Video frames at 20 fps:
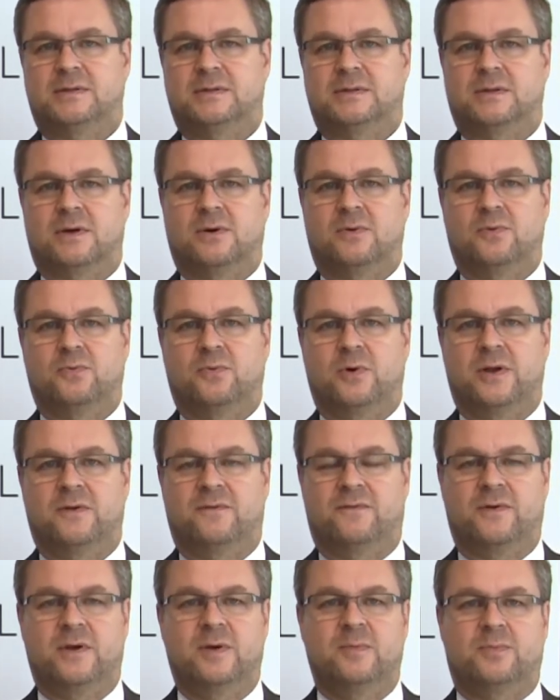So in
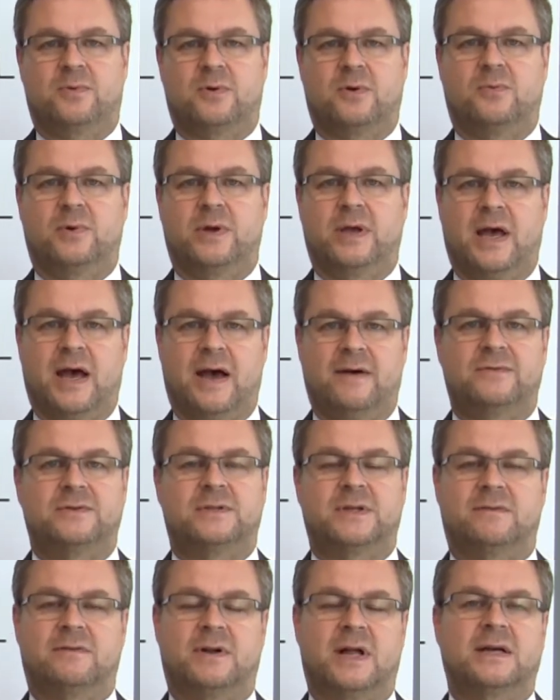Finpro we have
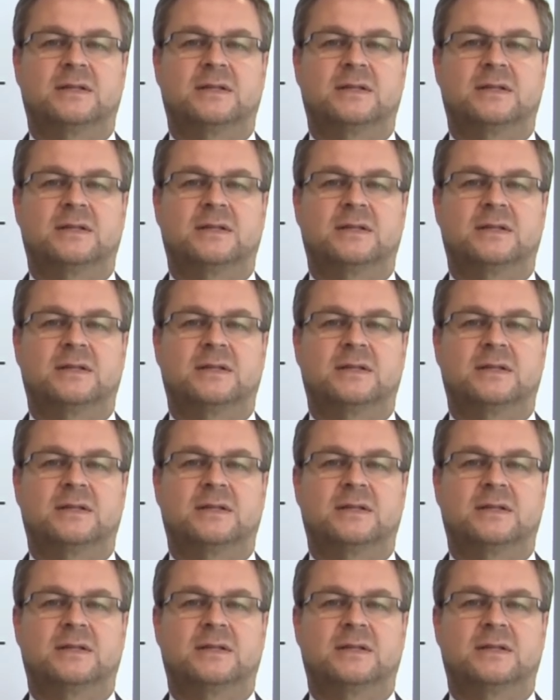several